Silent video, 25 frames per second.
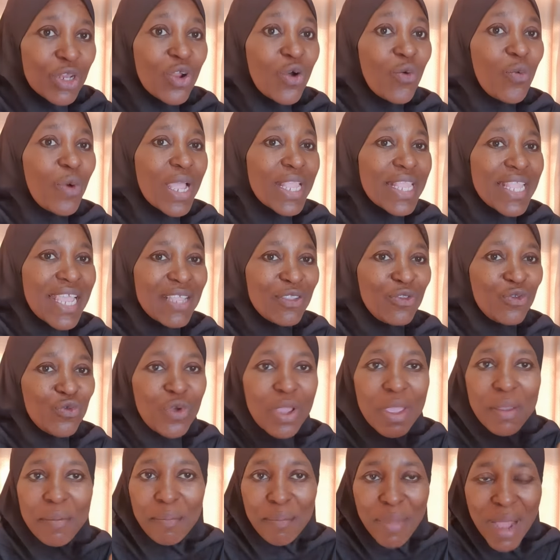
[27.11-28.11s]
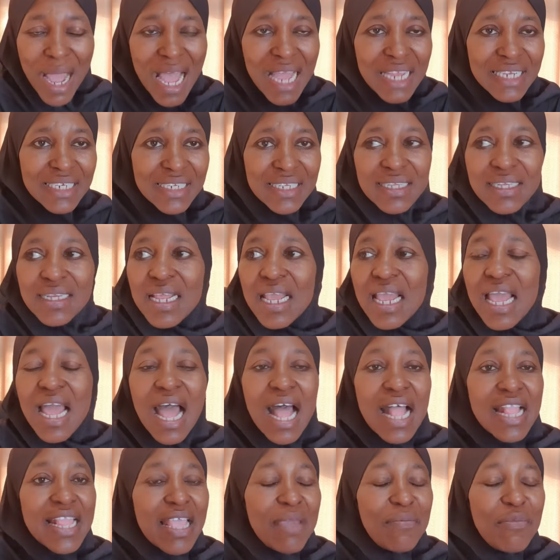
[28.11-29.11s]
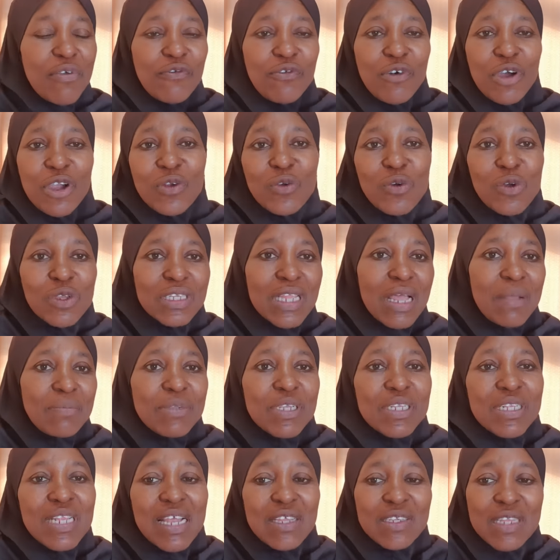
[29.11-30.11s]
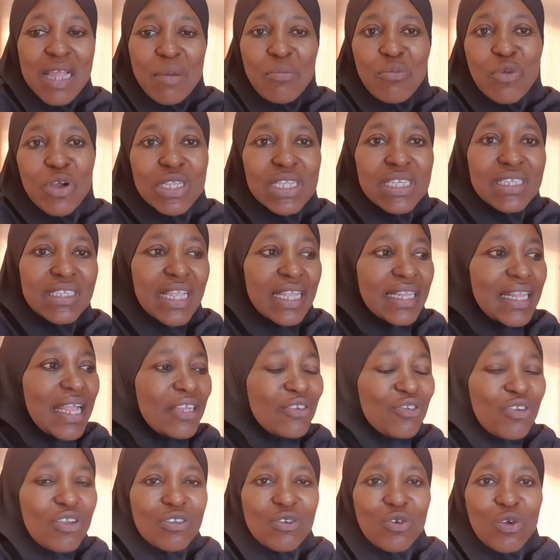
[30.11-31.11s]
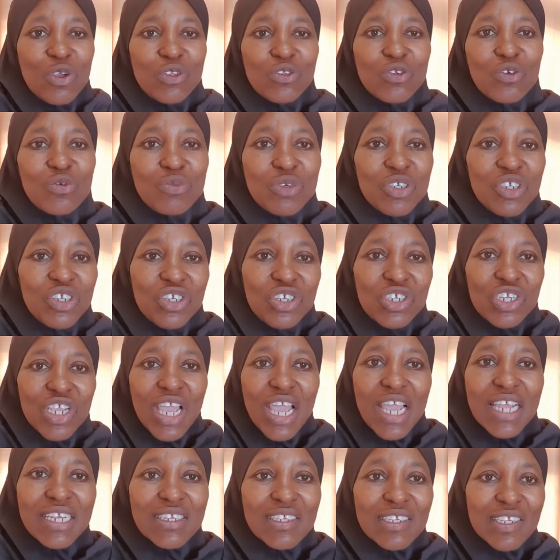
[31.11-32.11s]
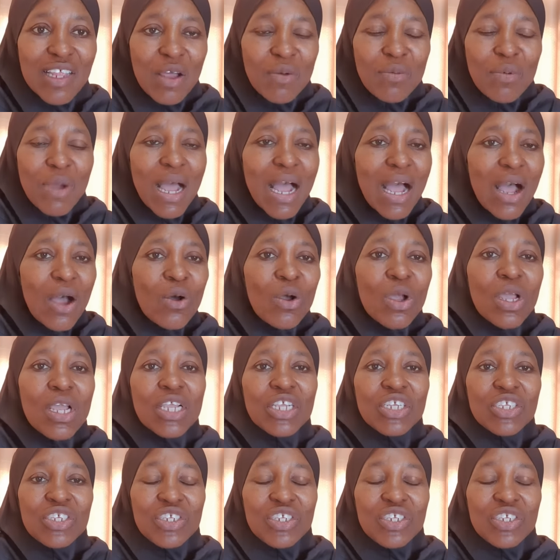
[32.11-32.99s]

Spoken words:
You know, when they do a padding, and then before you know what's happening, those are monies that are just going to be shared somehow,